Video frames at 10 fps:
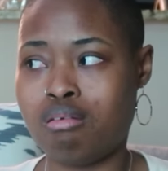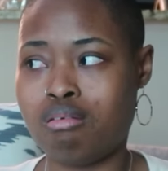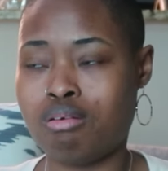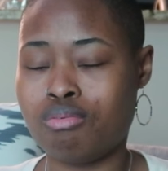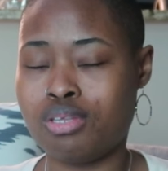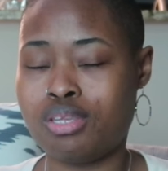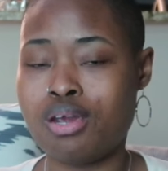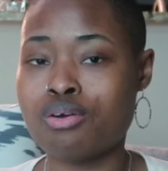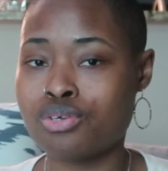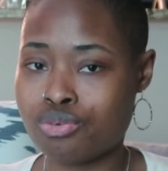you know, that
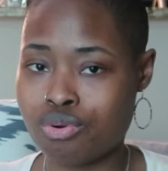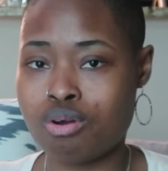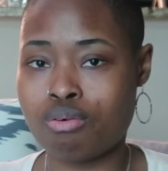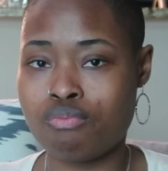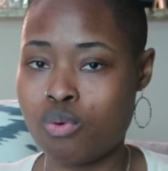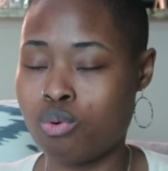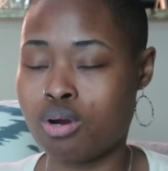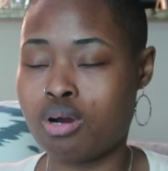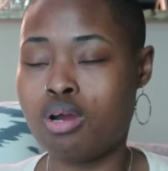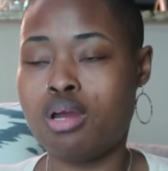they're strong for,